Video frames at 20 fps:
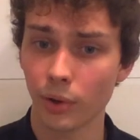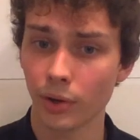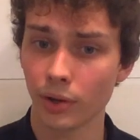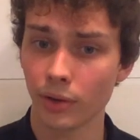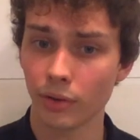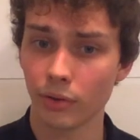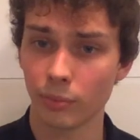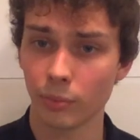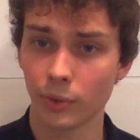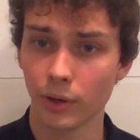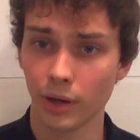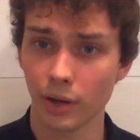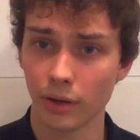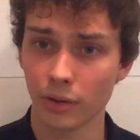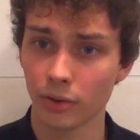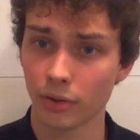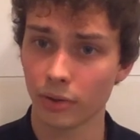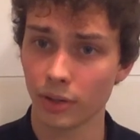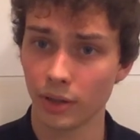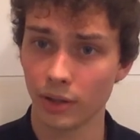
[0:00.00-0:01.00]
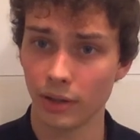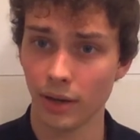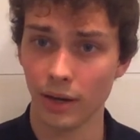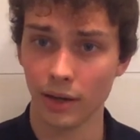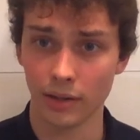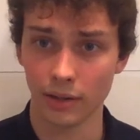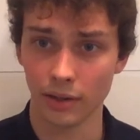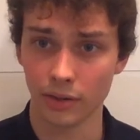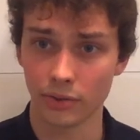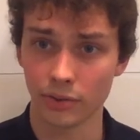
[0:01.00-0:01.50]
his work in early data
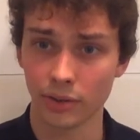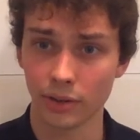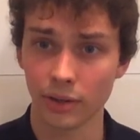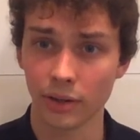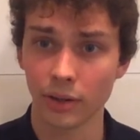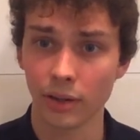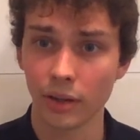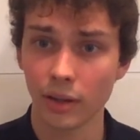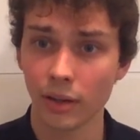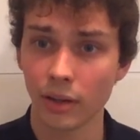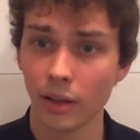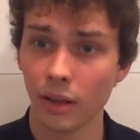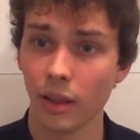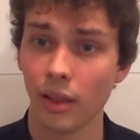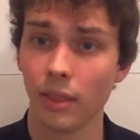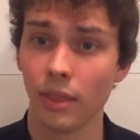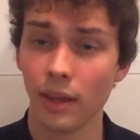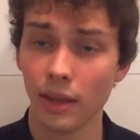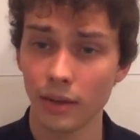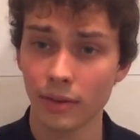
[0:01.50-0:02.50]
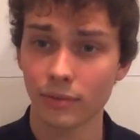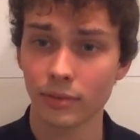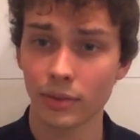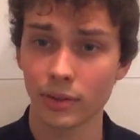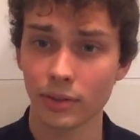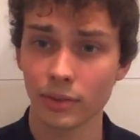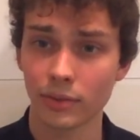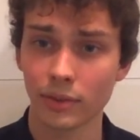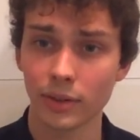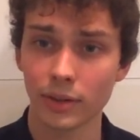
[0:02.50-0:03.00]
collection. Thank you for
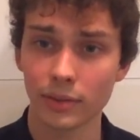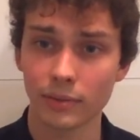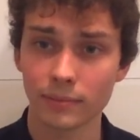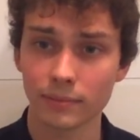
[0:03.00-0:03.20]
listening.